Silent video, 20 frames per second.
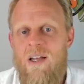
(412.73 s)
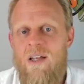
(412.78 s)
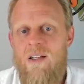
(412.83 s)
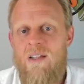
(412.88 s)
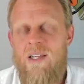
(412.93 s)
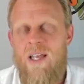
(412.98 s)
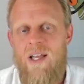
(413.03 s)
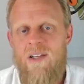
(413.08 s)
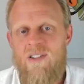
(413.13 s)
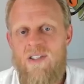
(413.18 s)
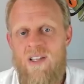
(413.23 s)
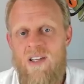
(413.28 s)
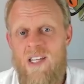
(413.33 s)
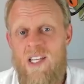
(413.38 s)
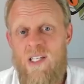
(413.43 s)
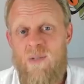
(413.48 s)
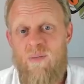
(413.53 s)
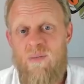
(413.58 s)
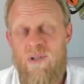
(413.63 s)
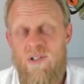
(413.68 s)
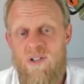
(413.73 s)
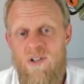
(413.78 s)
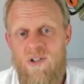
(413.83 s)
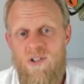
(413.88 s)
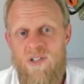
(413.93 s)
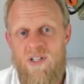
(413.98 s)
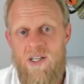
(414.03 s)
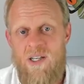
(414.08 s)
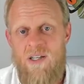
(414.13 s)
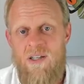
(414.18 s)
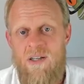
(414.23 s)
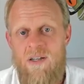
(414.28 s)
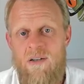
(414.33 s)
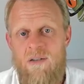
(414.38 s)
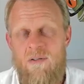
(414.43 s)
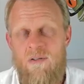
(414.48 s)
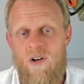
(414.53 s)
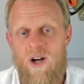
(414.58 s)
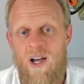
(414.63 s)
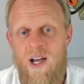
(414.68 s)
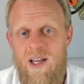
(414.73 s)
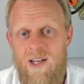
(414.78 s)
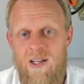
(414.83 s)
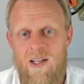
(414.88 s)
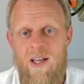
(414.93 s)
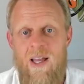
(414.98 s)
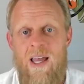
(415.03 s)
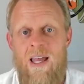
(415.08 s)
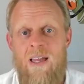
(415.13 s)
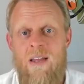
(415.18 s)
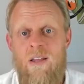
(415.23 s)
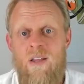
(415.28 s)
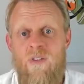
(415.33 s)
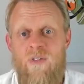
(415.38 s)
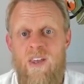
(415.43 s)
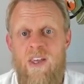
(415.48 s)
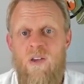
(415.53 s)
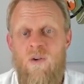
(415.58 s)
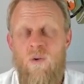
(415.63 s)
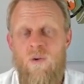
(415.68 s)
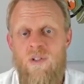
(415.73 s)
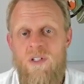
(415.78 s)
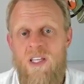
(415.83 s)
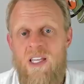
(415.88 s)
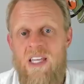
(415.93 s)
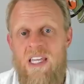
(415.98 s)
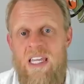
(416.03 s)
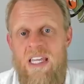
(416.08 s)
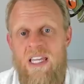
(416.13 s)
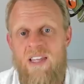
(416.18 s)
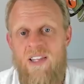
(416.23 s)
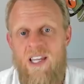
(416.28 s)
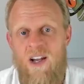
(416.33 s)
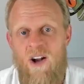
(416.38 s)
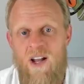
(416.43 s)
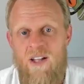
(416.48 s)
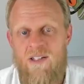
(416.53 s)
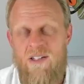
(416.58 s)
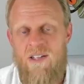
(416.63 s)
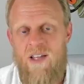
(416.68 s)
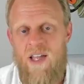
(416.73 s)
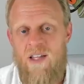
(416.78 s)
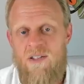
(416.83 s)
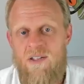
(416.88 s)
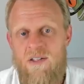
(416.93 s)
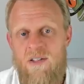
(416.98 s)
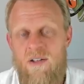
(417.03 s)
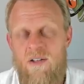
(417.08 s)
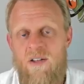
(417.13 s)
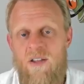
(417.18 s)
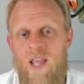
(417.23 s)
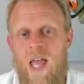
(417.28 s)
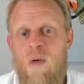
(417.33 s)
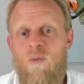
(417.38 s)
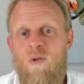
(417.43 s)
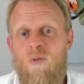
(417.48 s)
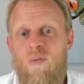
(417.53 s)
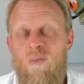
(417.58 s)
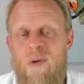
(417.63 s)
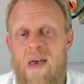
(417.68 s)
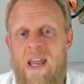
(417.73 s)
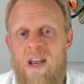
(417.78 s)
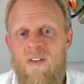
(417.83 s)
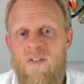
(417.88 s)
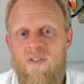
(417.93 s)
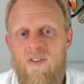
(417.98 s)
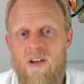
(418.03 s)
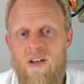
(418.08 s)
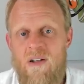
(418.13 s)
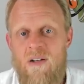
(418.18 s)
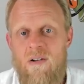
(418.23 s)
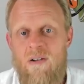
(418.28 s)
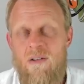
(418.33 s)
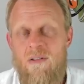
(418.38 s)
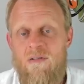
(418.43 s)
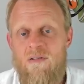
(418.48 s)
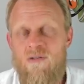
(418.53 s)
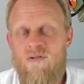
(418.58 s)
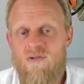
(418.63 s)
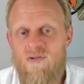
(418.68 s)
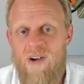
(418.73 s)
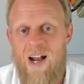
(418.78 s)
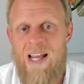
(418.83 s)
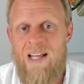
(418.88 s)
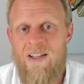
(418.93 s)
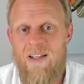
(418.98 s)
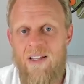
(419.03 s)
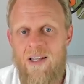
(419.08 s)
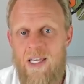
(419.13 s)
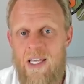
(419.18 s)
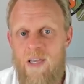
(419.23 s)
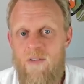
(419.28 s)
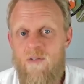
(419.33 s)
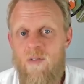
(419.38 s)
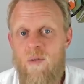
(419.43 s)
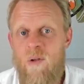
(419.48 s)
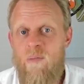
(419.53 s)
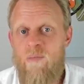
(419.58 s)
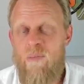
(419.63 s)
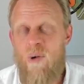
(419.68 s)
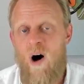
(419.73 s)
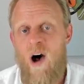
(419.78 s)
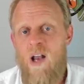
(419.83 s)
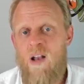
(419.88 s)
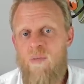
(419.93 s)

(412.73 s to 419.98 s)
Tesla is producing, right, the vehicles in the United States. They will benefit greatly from the Biden